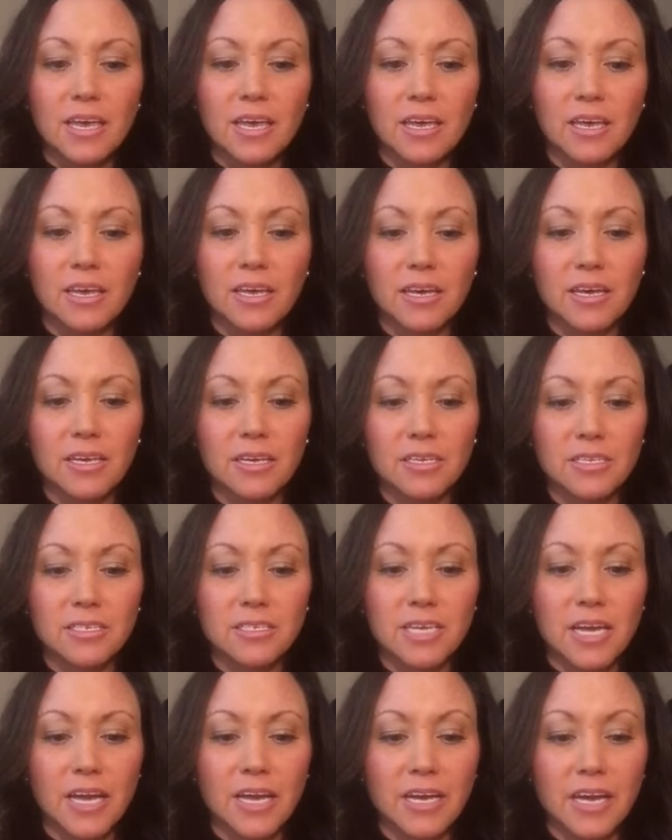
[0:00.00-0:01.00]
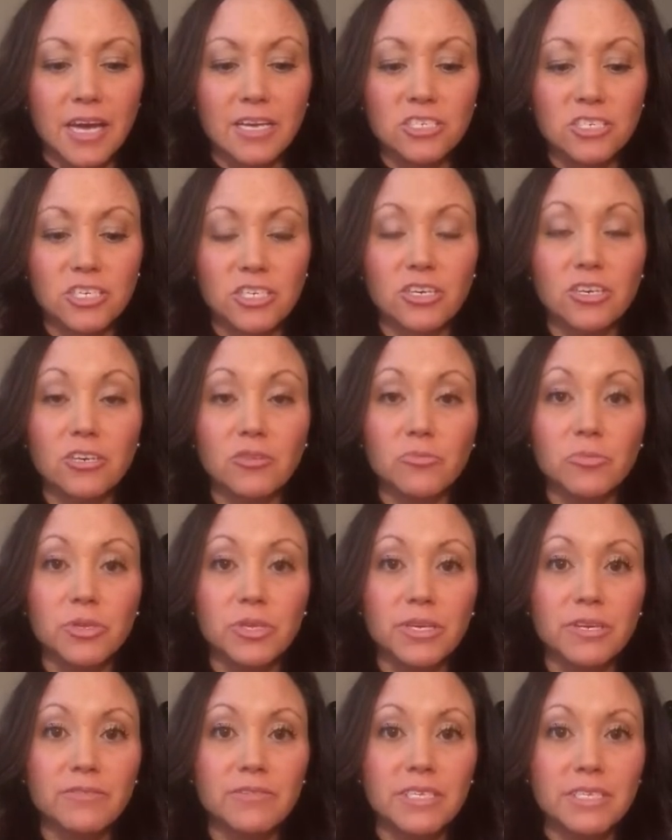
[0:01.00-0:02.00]
And I actually couldn't
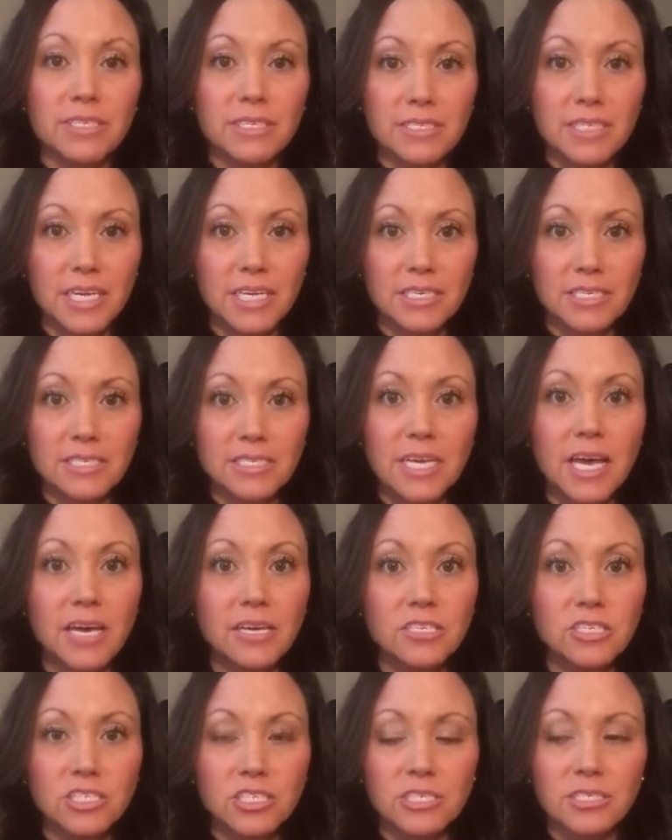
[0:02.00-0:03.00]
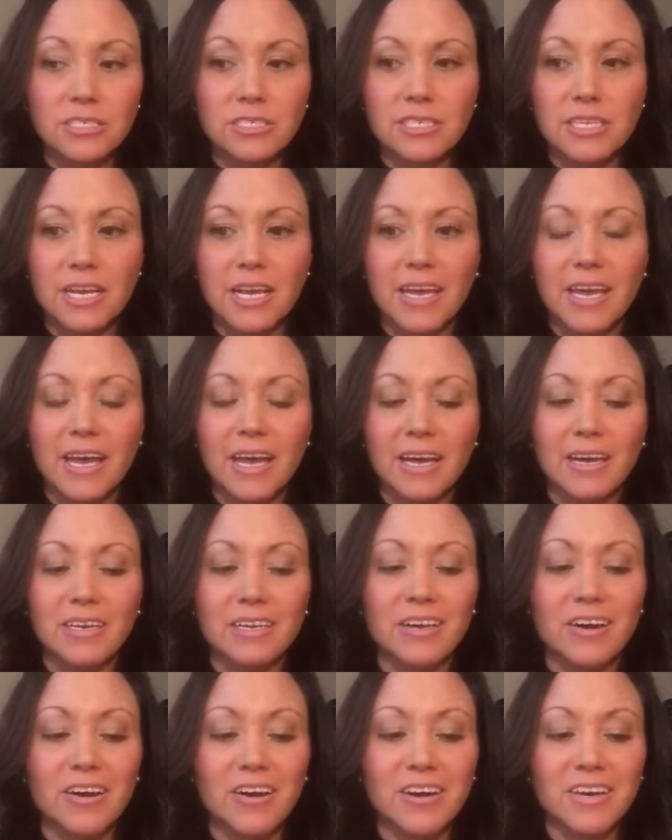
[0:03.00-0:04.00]
believe that the size 10 jeans that I
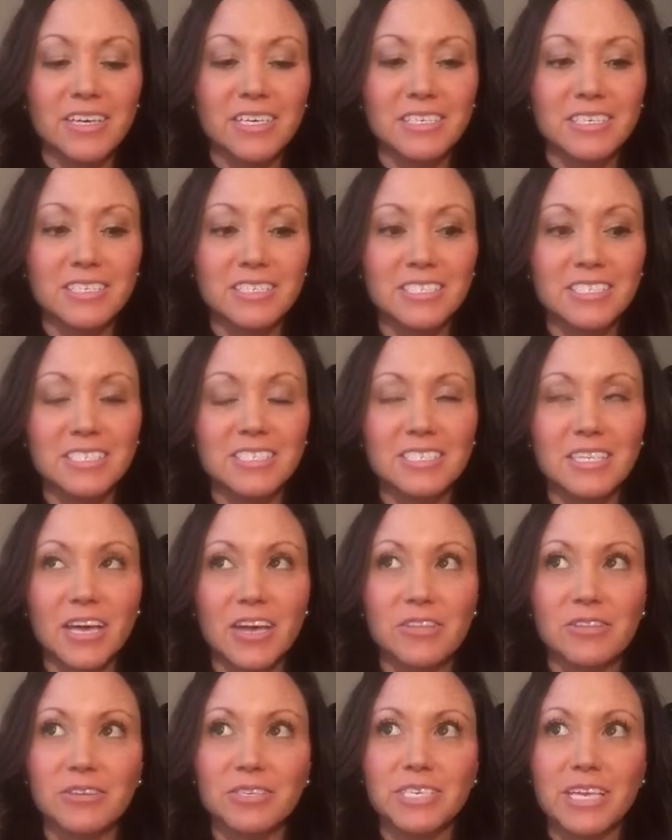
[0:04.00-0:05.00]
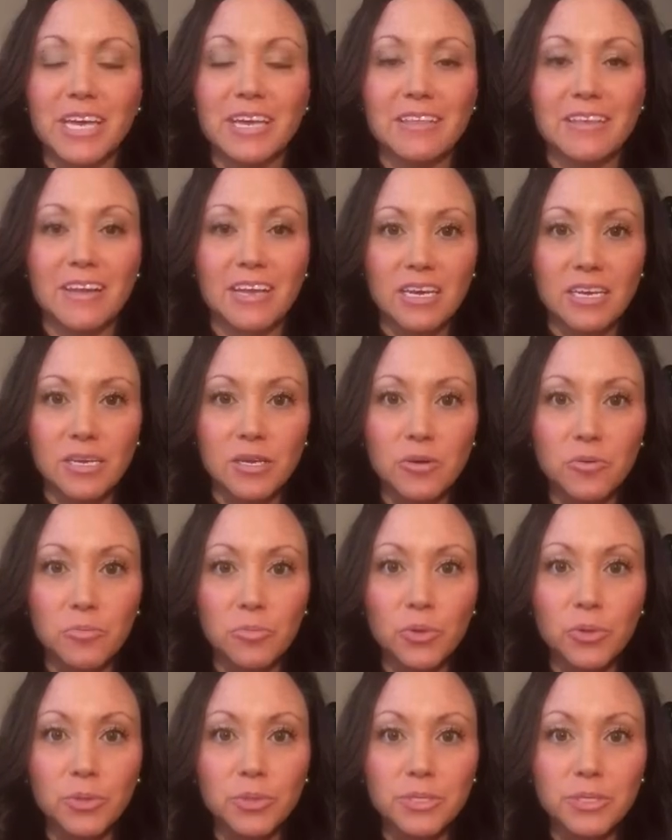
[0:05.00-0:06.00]
had on just the other day, that I
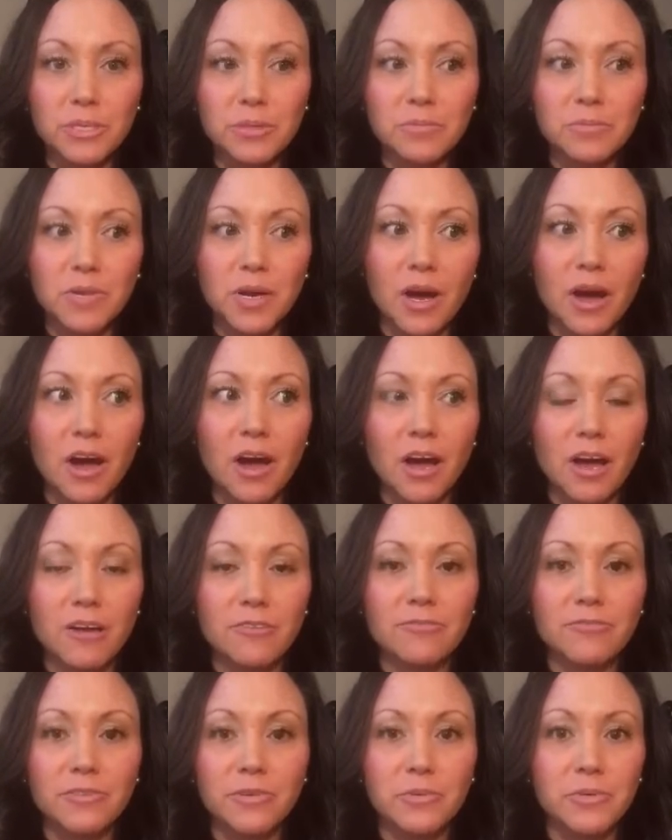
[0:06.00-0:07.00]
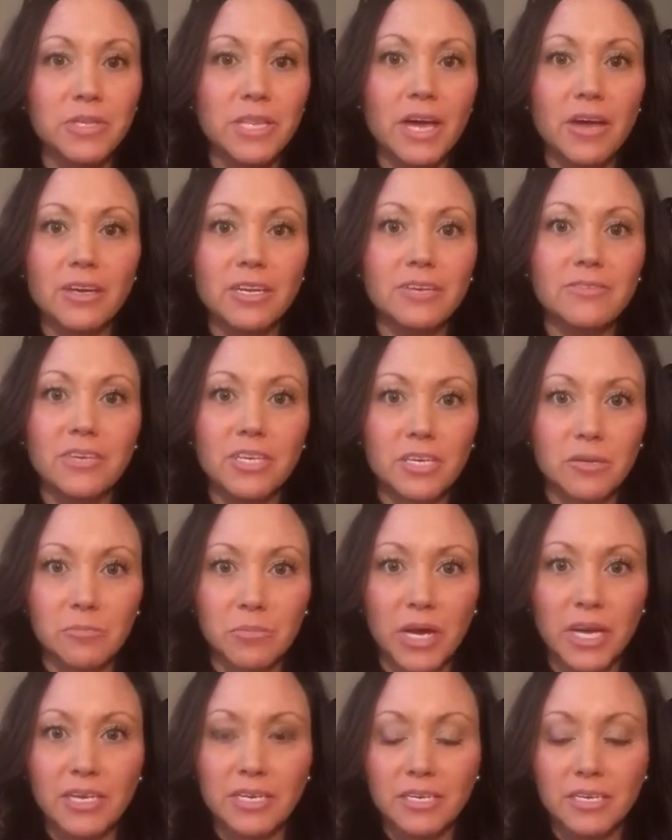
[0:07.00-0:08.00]
pulled them off without even
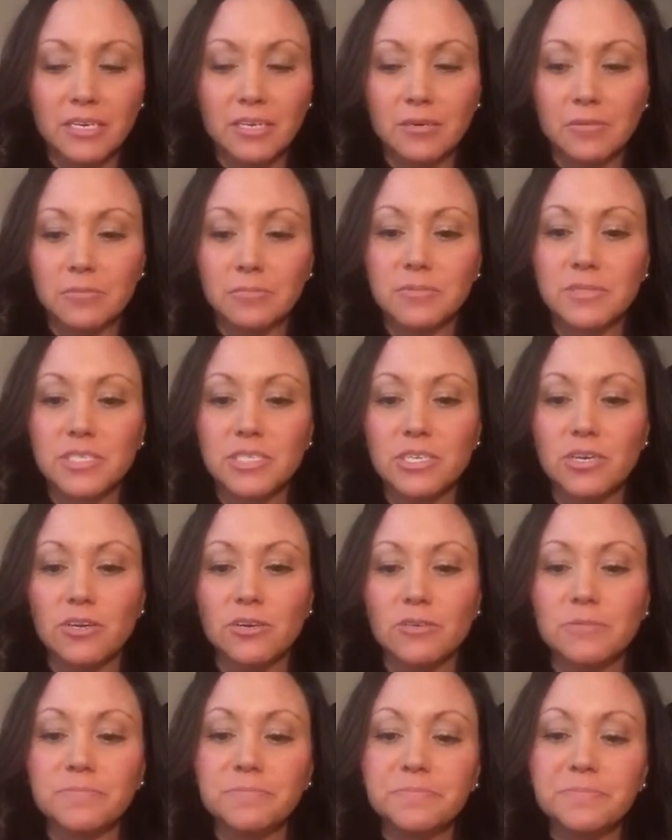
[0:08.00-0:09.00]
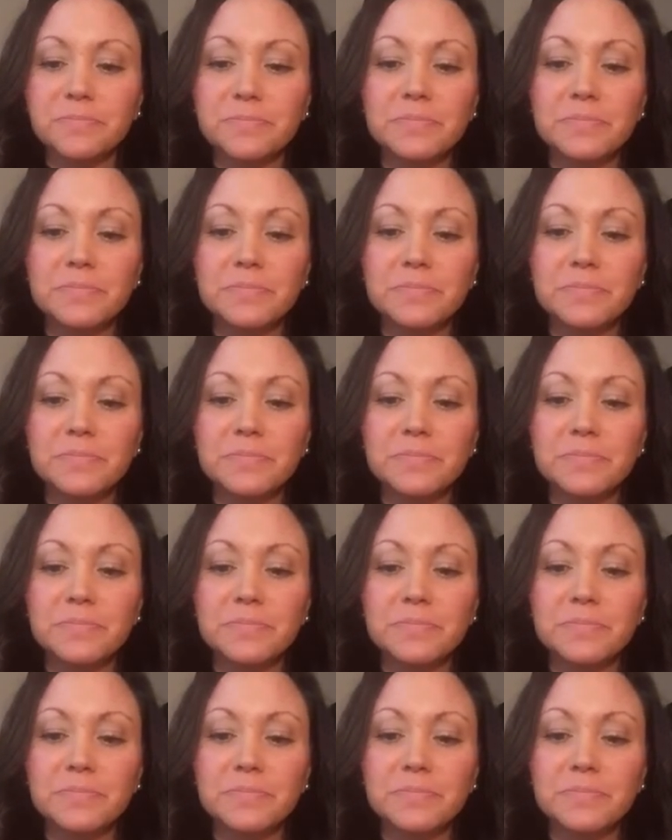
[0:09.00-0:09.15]
unbuttoning them. So